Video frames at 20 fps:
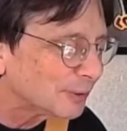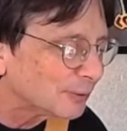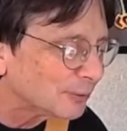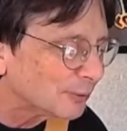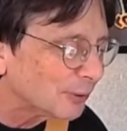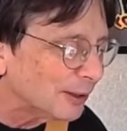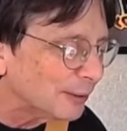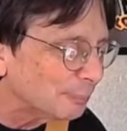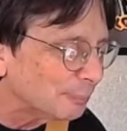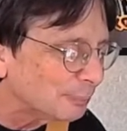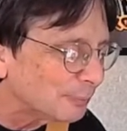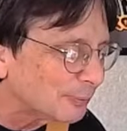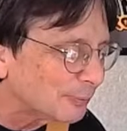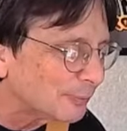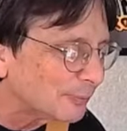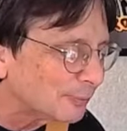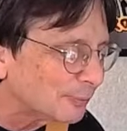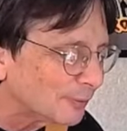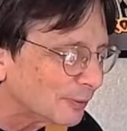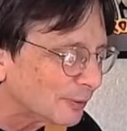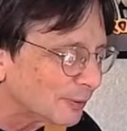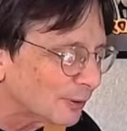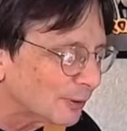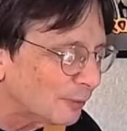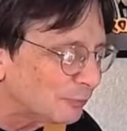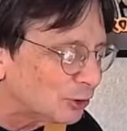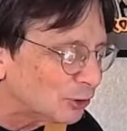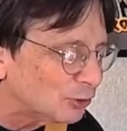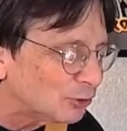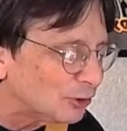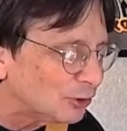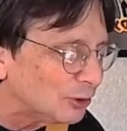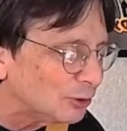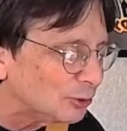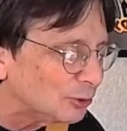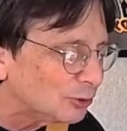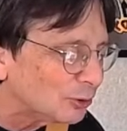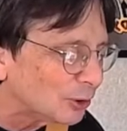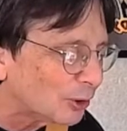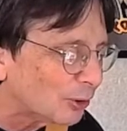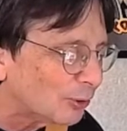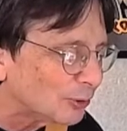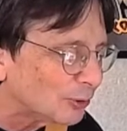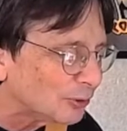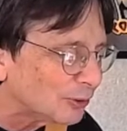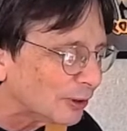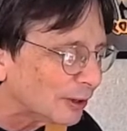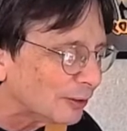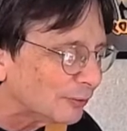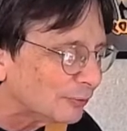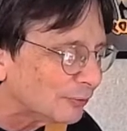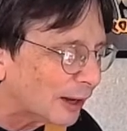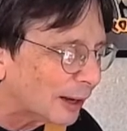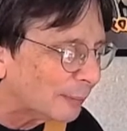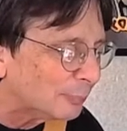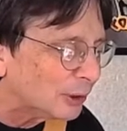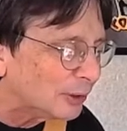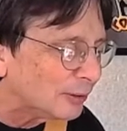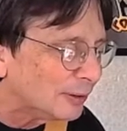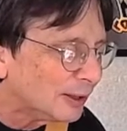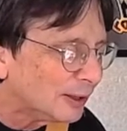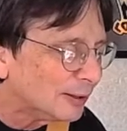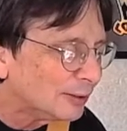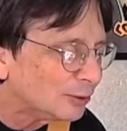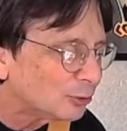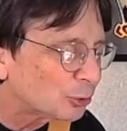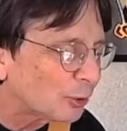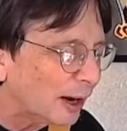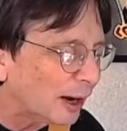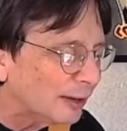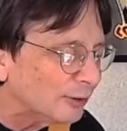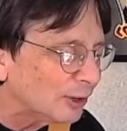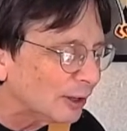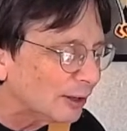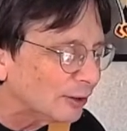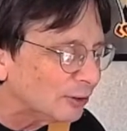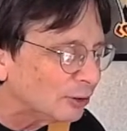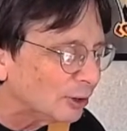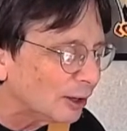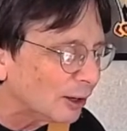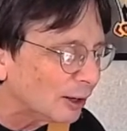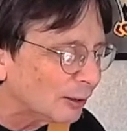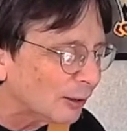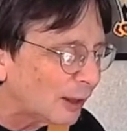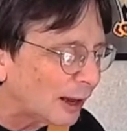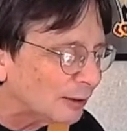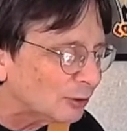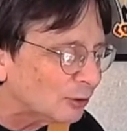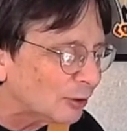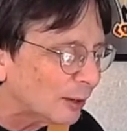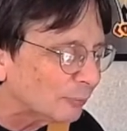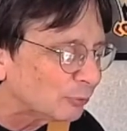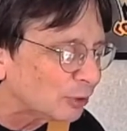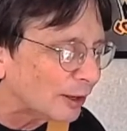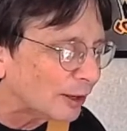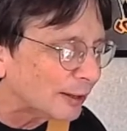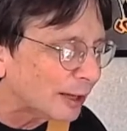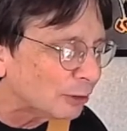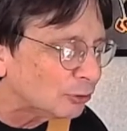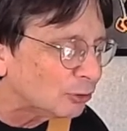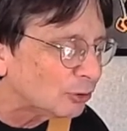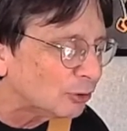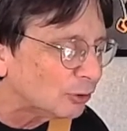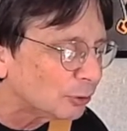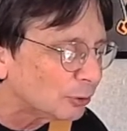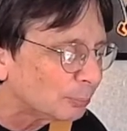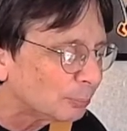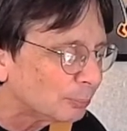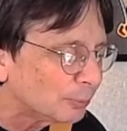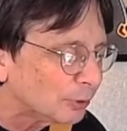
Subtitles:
great, love to see you, Dakota Dave. I've been trying to. A lot of times I get to your